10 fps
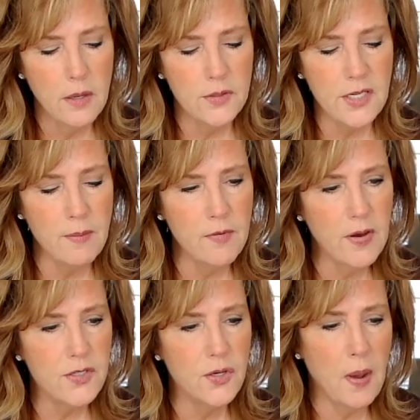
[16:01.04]
some of
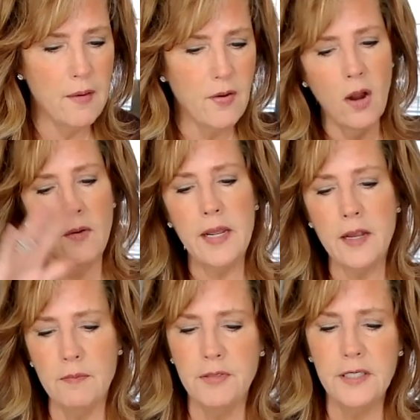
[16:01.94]
us who have already
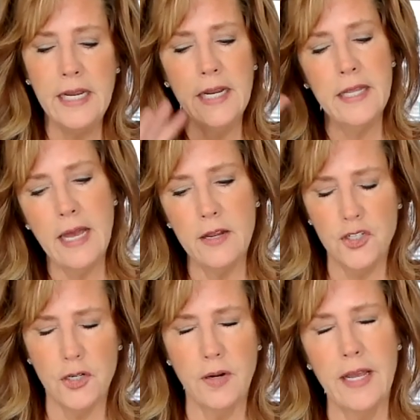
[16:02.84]
completed that
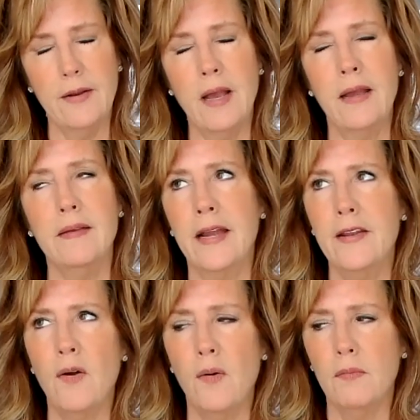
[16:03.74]
journey, and I, I
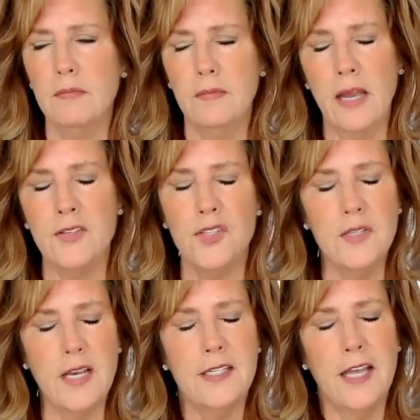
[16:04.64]
know as soon
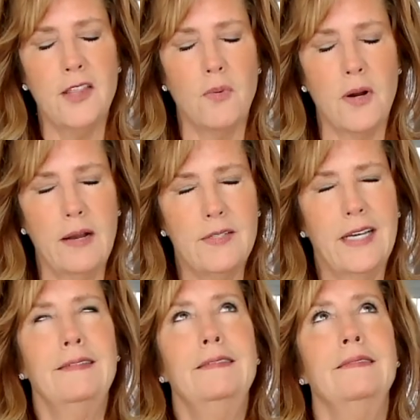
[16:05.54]
as I said the word, I was
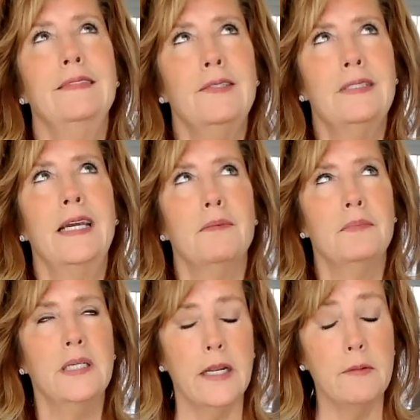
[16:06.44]
like, oh, don't say
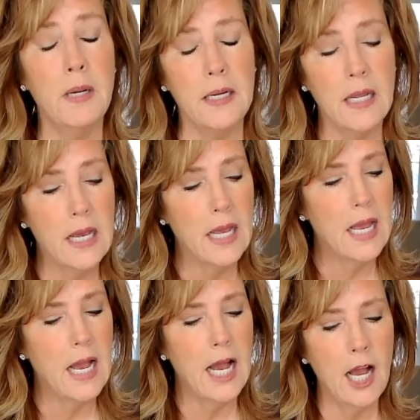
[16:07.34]
completed. But
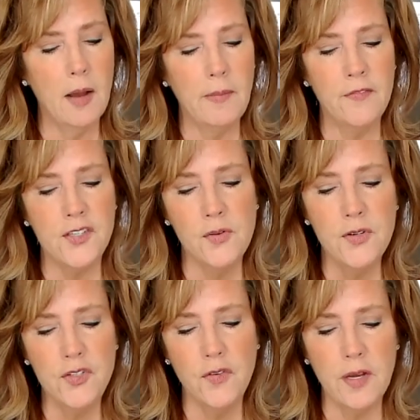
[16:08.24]
um, as soon
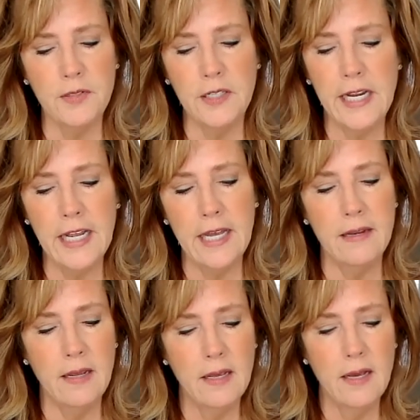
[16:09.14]
as you've completed